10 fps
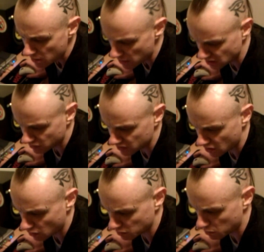
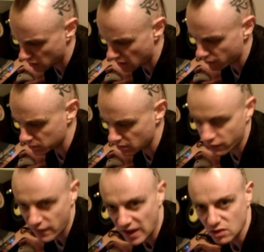results will come from
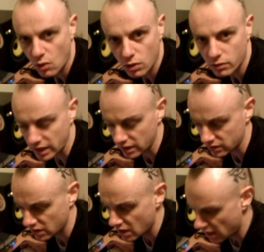your effects
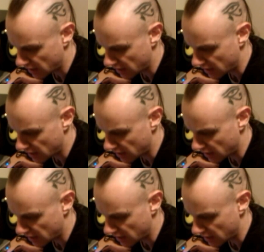orderings